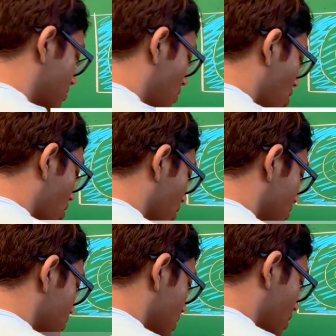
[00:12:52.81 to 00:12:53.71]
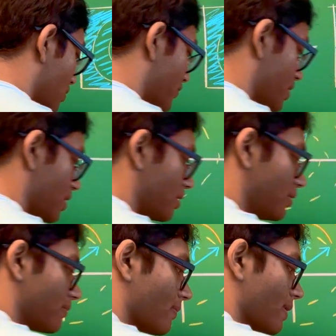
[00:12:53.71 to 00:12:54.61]
small over
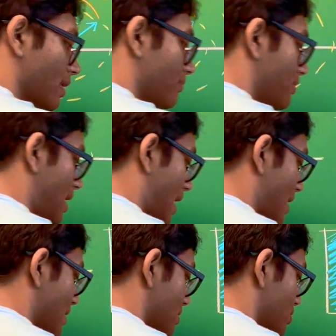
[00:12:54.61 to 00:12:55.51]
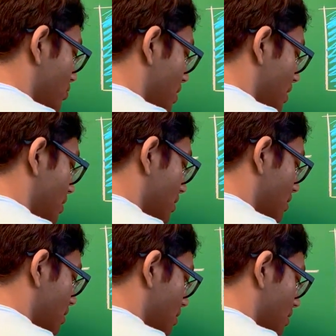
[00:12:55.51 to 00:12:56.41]
here. But as we
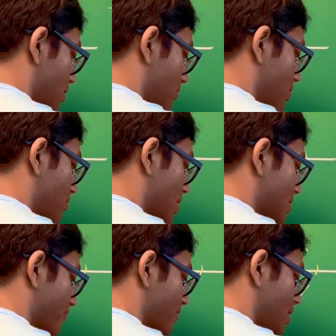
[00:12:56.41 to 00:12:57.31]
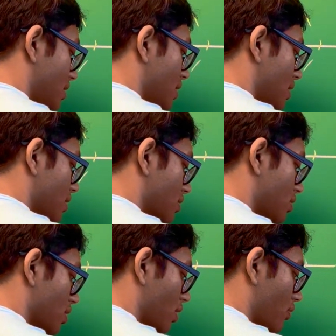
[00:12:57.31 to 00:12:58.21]
progressively
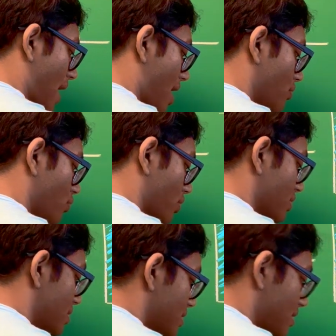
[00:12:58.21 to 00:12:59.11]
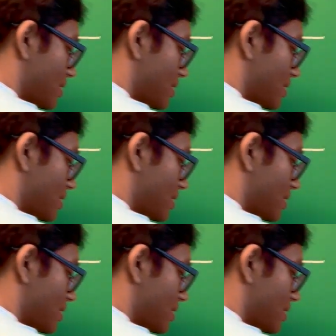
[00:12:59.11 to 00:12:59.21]
go outwards,